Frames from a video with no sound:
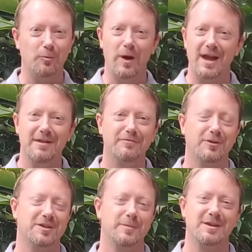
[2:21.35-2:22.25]
wave. We're
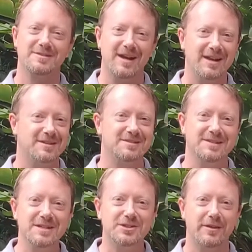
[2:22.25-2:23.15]
going to be excited to
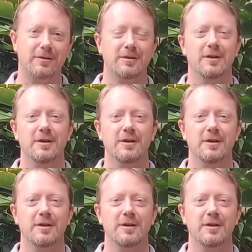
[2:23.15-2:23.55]
see each other.